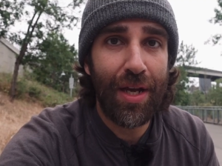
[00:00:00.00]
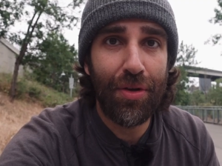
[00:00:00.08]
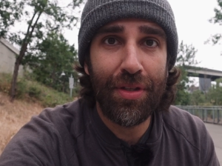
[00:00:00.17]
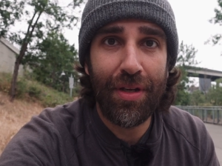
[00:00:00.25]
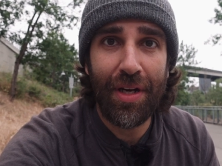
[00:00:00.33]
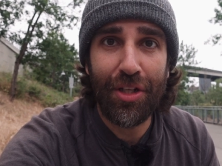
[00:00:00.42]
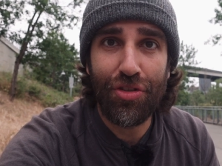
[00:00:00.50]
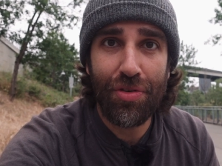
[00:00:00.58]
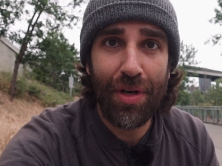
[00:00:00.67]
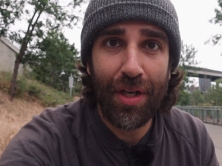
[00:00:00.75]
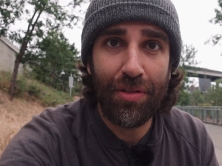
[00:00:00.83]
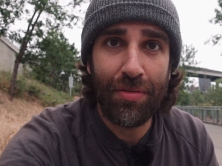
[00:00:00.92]
loud that I
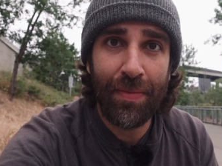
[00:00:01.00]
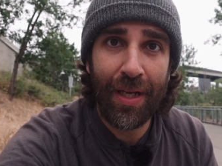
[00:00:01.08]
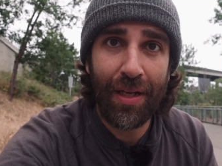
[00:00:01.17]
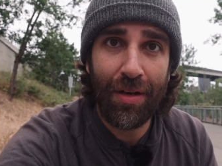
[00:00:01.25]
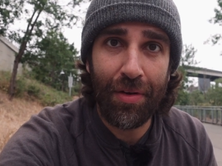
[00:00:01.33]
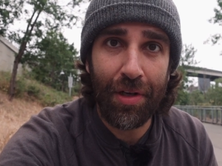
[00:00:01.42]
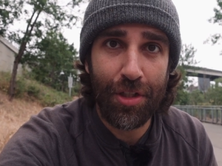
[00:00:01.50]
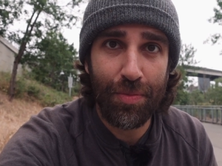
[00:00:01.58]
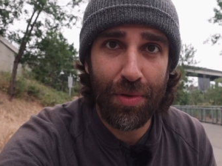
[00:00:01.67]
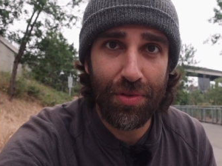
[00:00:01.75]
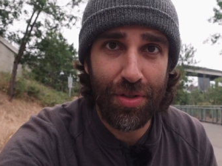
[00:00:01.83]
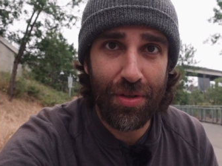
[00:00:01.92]
tried to make a long
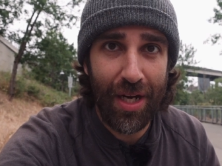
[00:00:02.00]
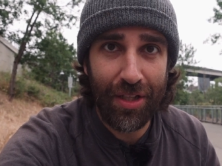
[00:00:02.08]
exposure